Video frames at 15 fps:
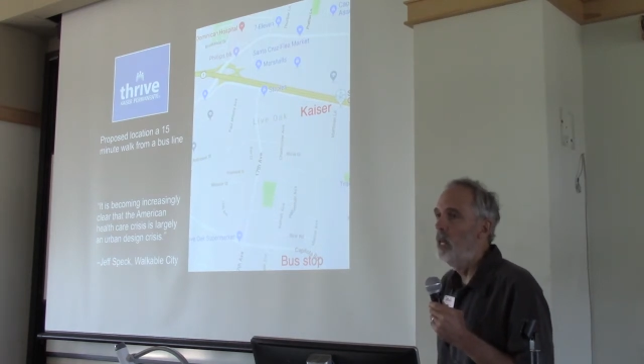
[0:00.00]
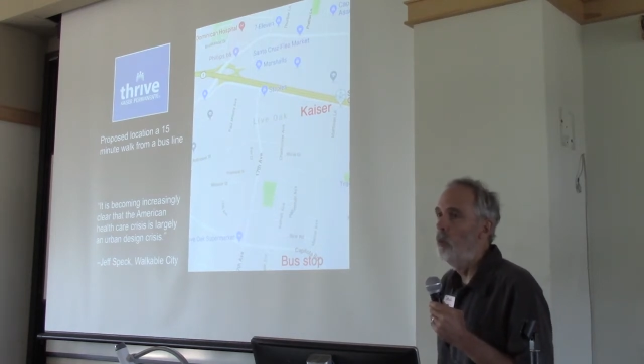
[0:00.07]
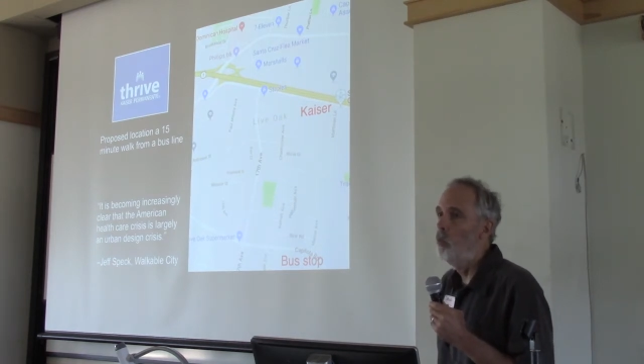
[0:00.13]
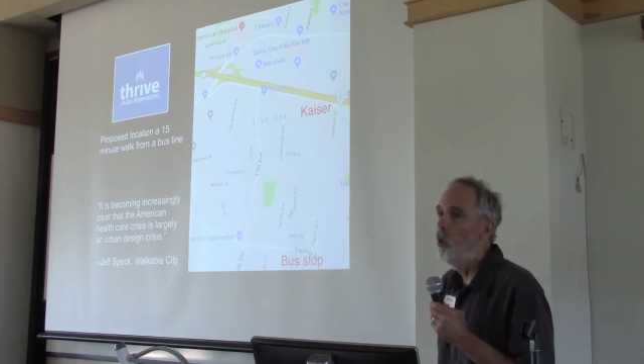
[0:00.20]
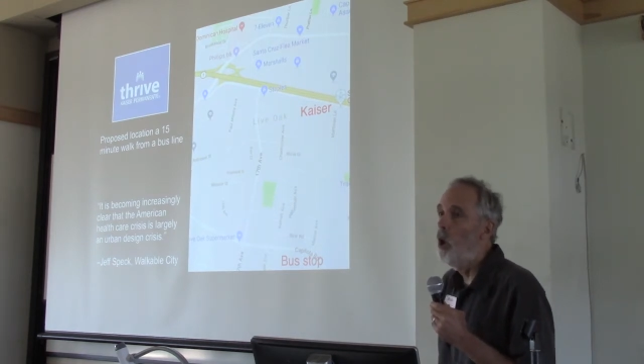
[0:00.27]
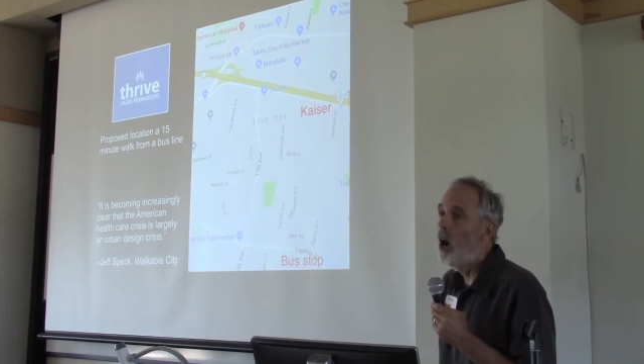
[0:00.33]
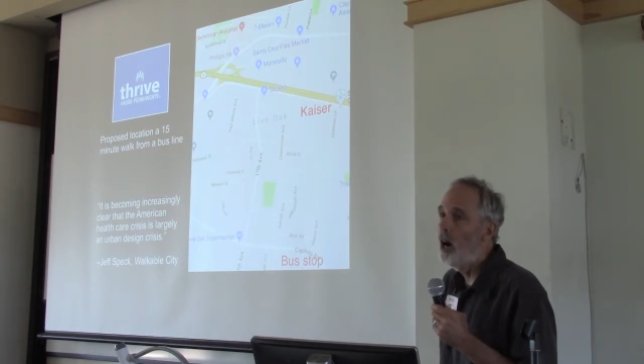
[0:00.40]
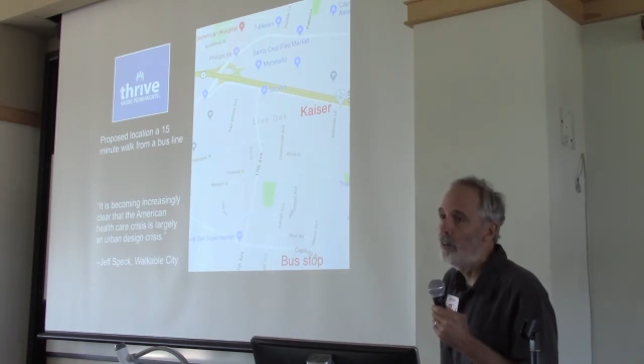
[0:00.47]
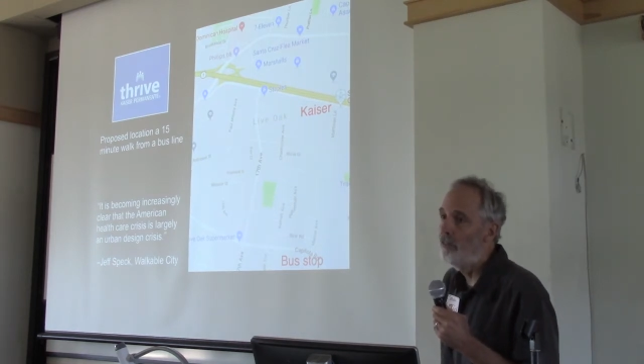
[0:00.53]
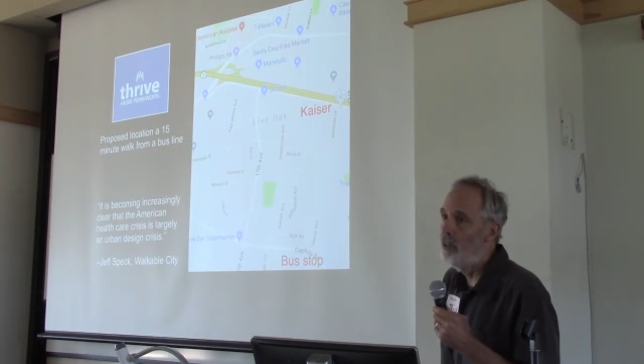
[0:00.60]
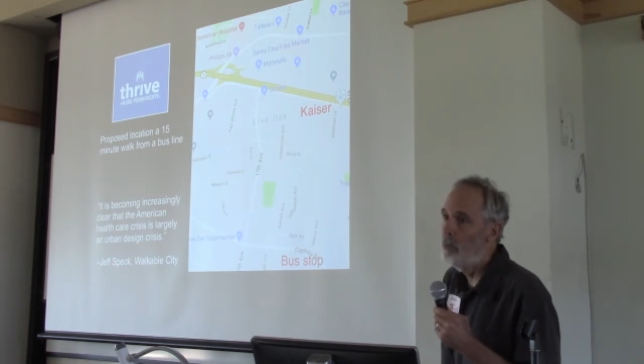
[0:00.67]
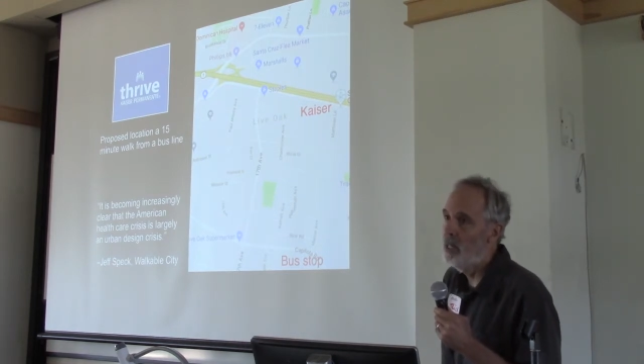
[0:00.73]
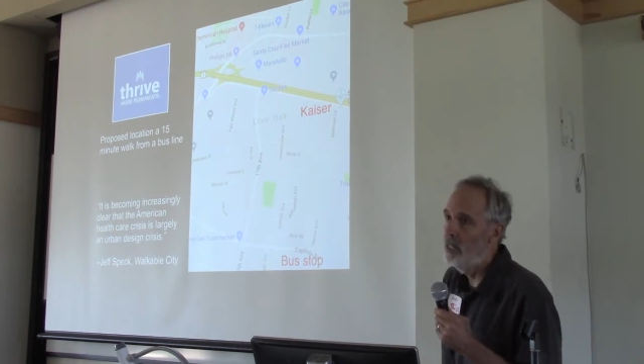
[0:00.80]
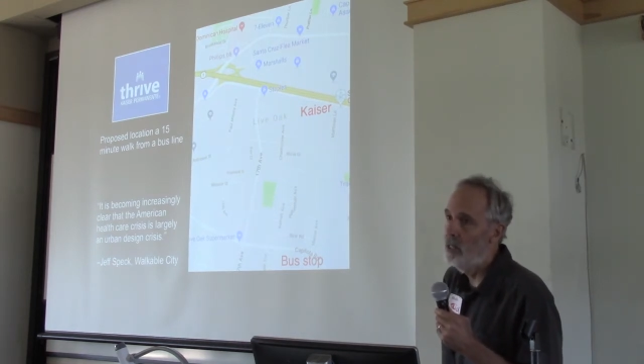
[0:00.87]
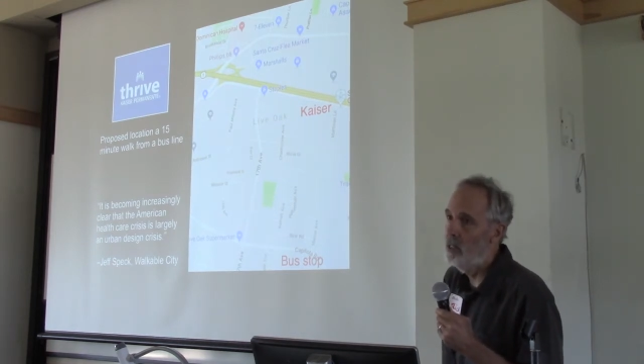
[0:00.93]
walk
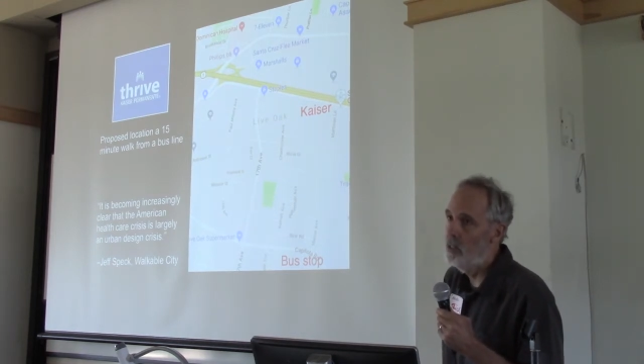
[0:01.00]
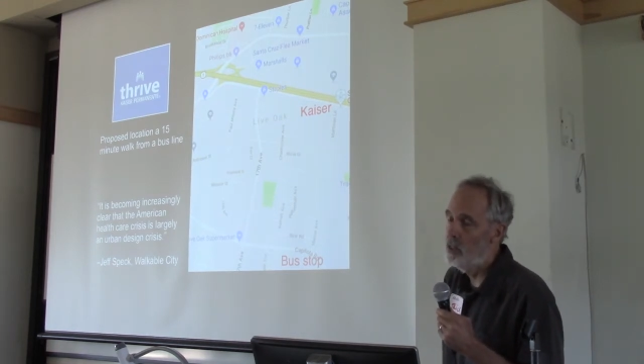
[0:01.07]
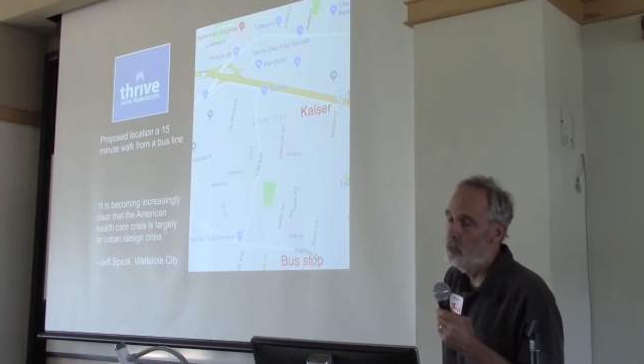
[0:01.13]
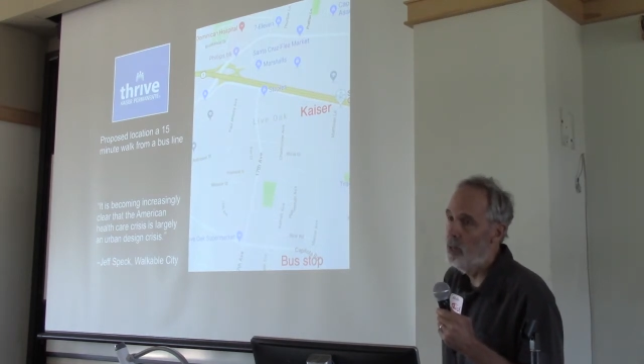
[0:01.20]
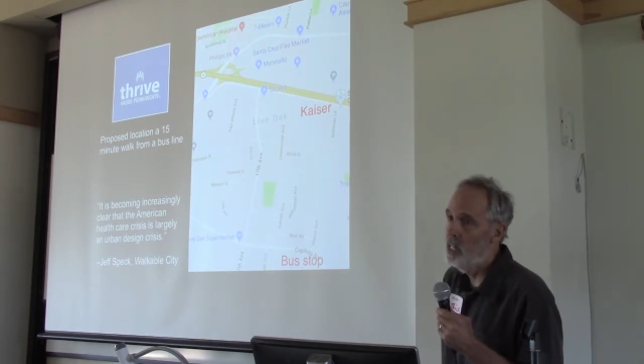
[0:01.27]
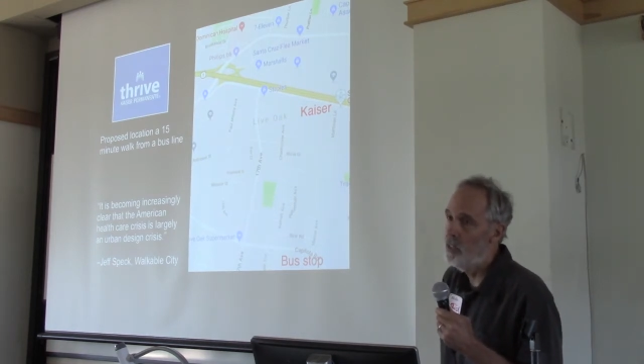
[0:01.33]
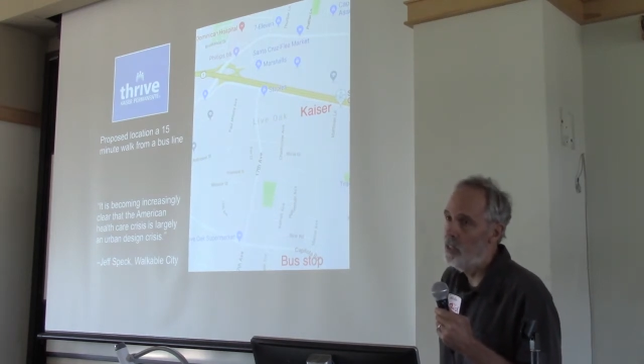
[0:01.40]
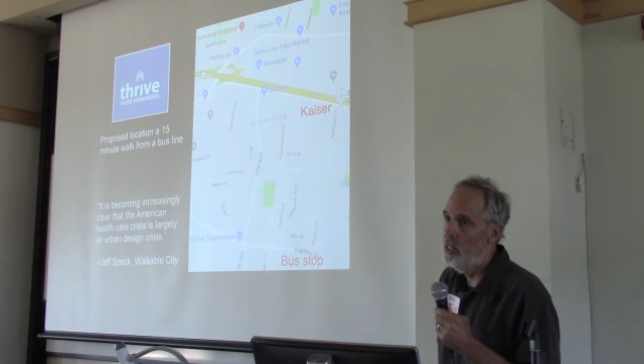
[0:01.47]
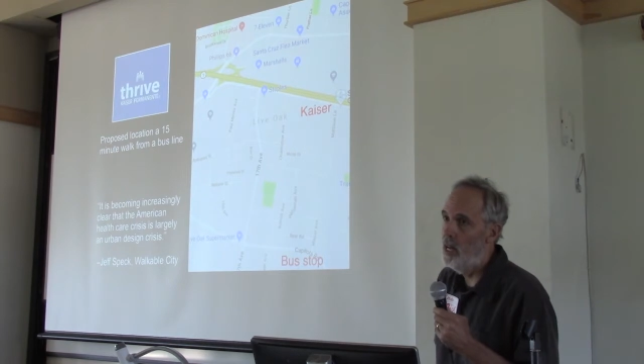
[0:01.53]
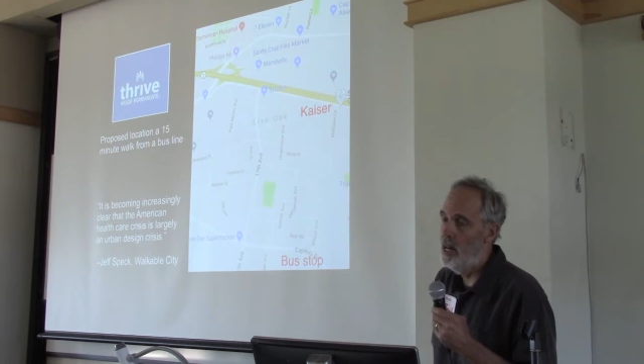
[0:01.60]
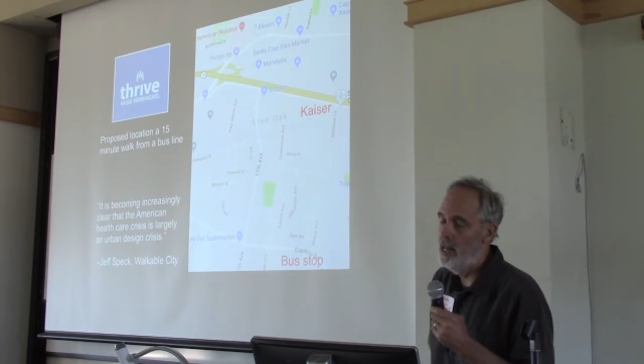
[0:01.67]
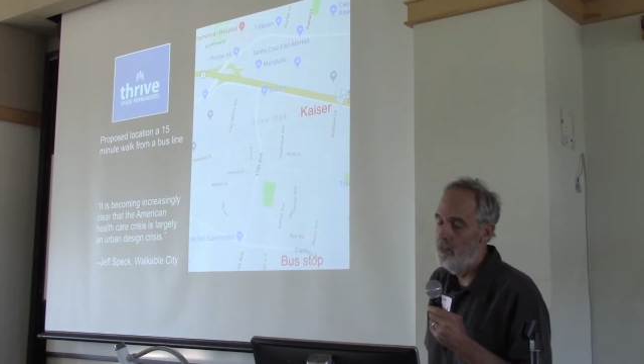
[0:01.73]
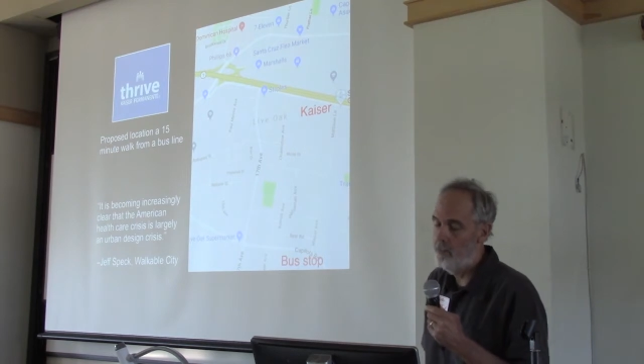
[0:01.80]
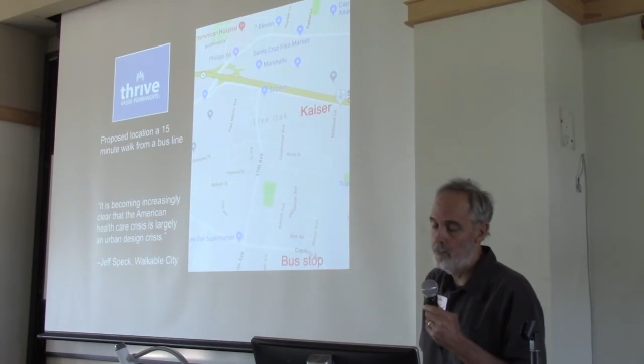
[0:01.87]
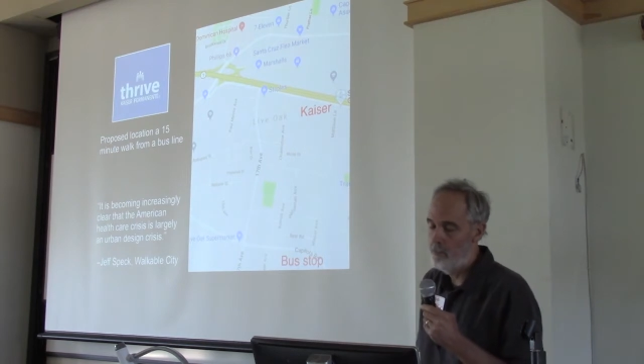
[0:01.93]
from the nearest bus
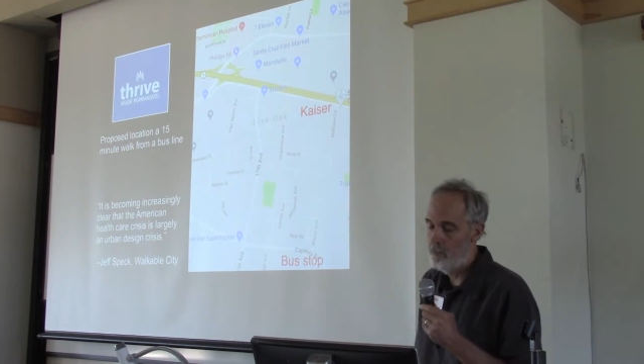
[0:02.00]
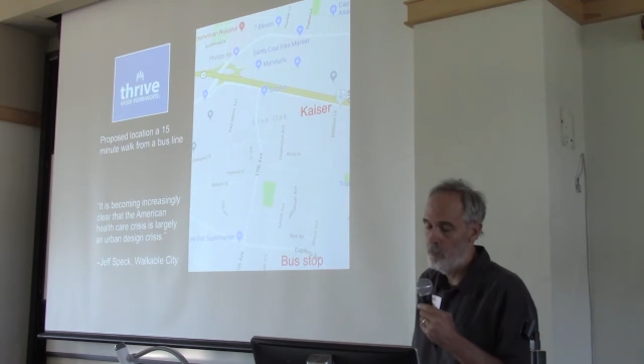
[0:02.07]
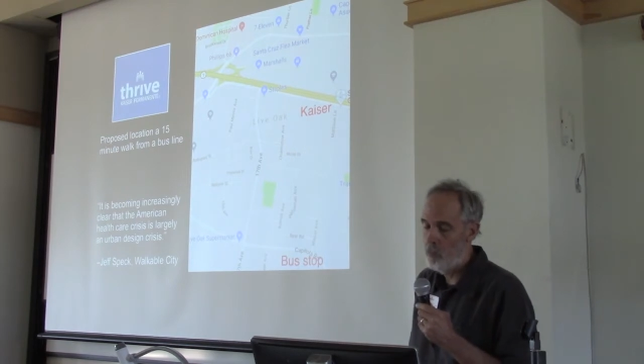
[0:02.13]
line.